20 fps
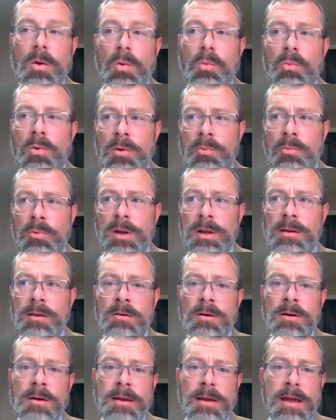When we
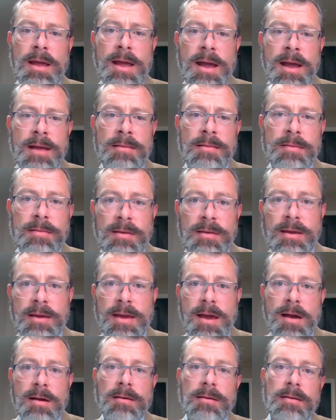look at the
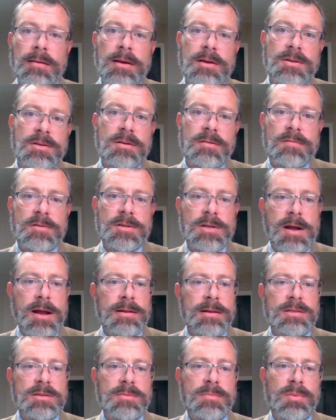calculation of
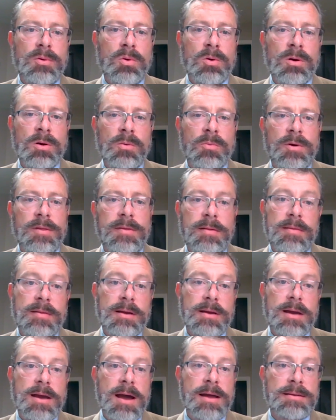child support within
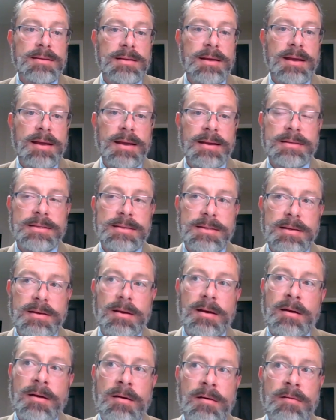the context
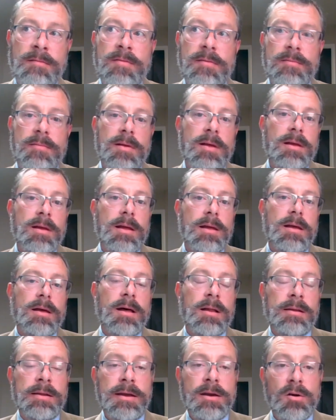of
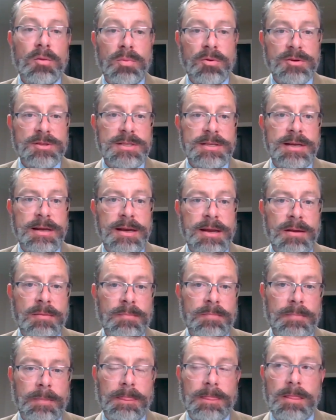a legal
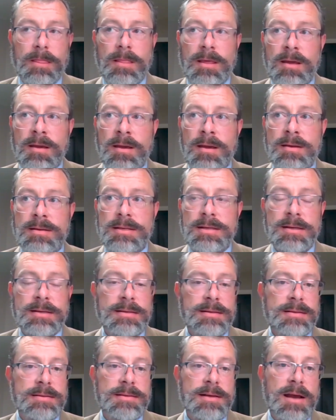proceeding, the
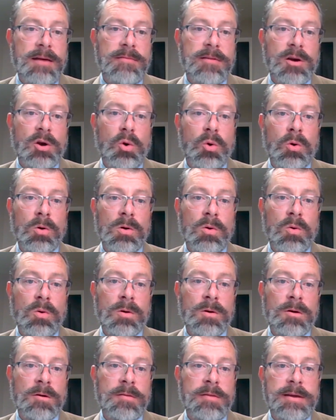intent is to have a court
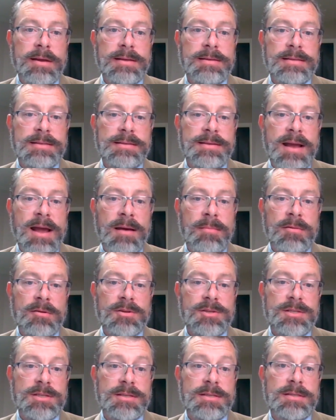order that
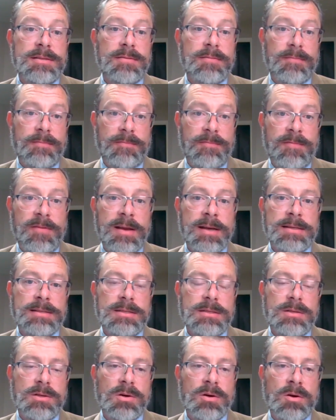establishes
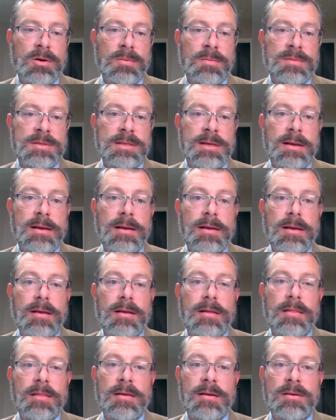fixed terms
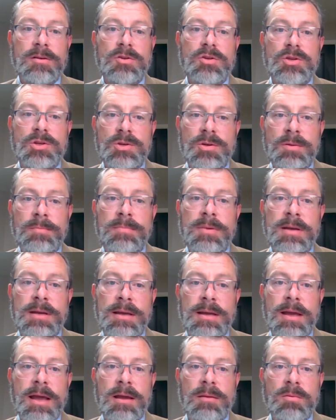that should
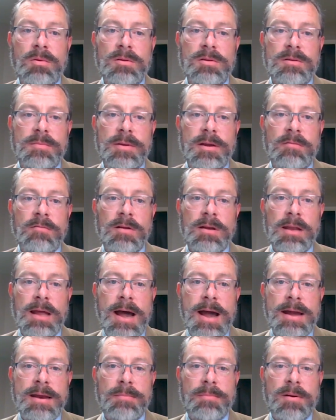be able to be
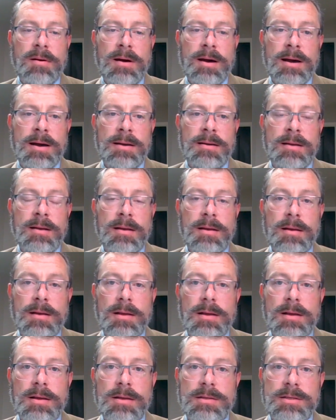relied upon
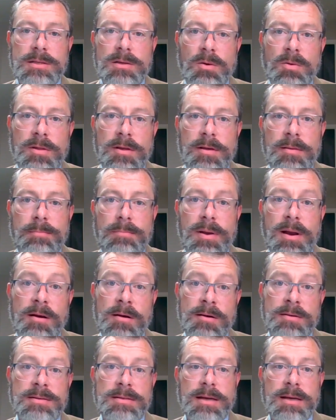so that
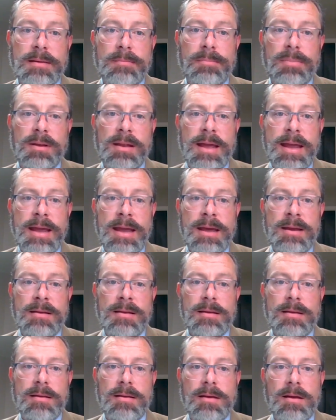parents can plan
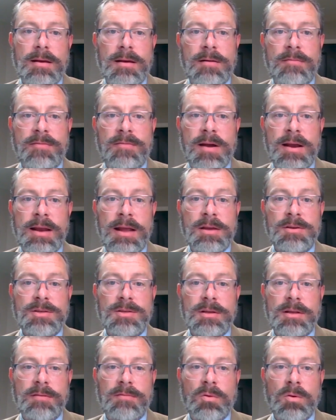
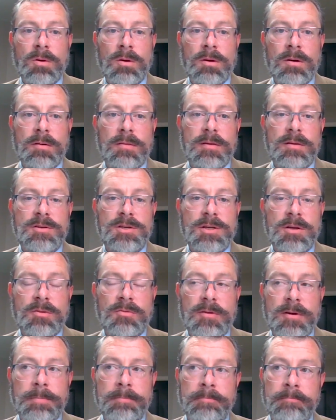financially for the
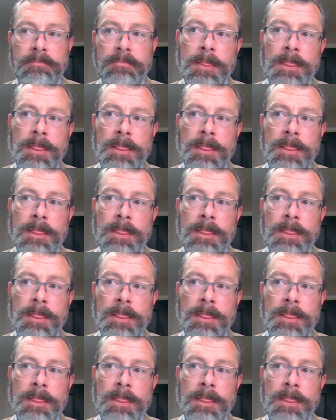children.